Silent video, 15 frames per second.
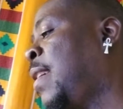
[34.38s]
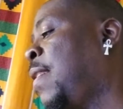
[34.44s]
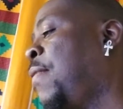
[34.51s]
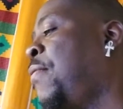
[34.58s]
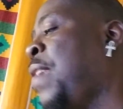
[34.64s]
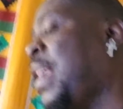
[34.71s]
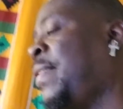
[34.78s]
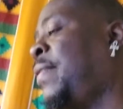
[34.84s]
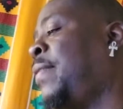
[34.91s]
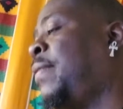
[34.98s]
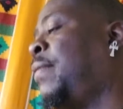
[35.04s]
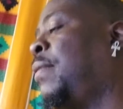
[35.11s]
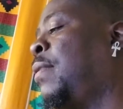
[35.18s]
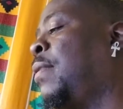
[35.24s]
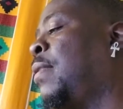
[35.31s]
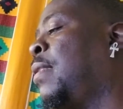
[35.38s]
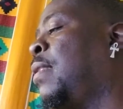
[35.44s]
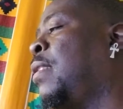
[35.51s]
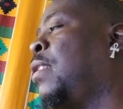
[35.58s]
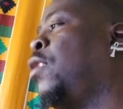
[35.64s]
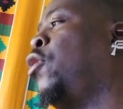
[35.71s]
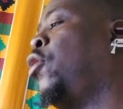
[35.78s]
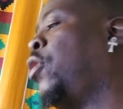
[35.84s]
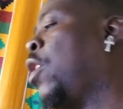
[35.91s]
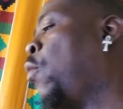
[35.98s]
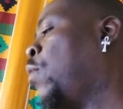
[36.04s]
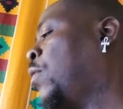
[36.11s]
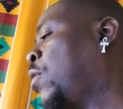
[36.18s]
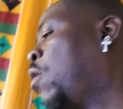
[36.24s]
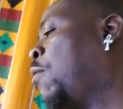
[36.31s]
this show
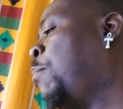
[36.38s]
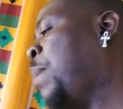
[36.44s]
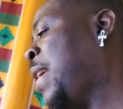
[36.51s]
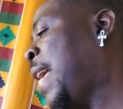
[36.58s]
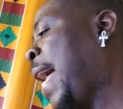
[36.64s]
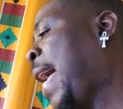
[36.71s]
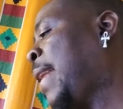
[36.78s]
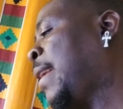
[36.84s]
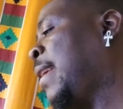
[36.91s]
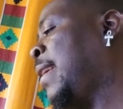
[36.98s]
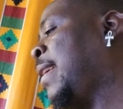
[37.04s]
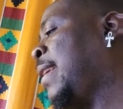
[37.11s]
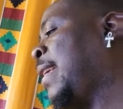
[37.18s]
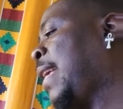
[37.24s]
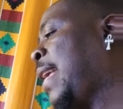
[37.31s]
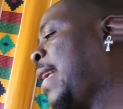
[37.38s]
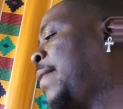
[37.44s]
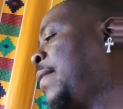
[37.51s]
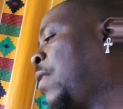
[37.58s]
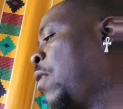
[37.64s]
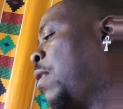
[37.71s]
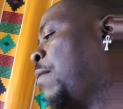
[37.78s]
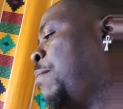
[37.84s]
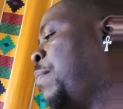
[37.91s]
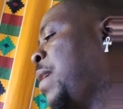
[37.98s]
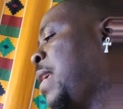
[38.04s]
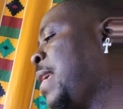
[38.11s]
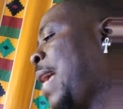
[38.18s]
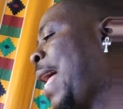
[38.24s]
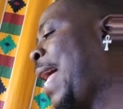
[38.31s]
is gonna be at is gonna
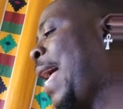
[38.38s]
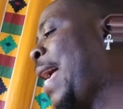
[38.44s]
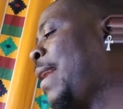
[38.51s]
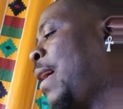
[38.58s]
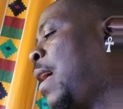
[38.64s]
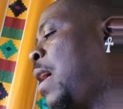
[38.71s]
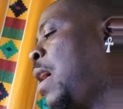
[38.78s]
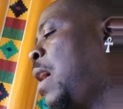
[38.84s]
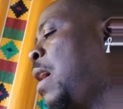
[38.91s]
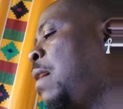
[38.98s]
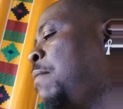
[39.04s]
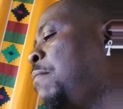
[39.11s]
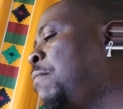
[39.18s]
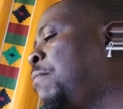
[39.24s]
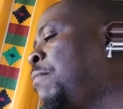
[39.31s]
be at um